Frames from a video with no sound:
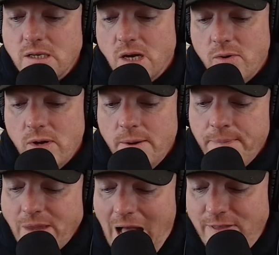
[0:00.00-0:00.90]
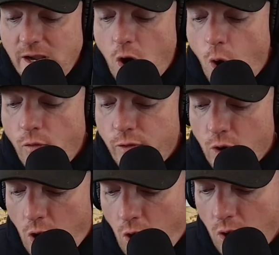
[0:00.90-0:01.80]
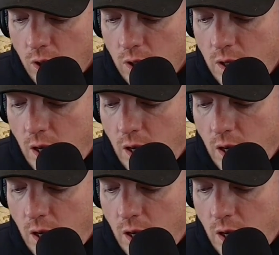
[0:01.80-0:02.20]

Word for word: So I think overall,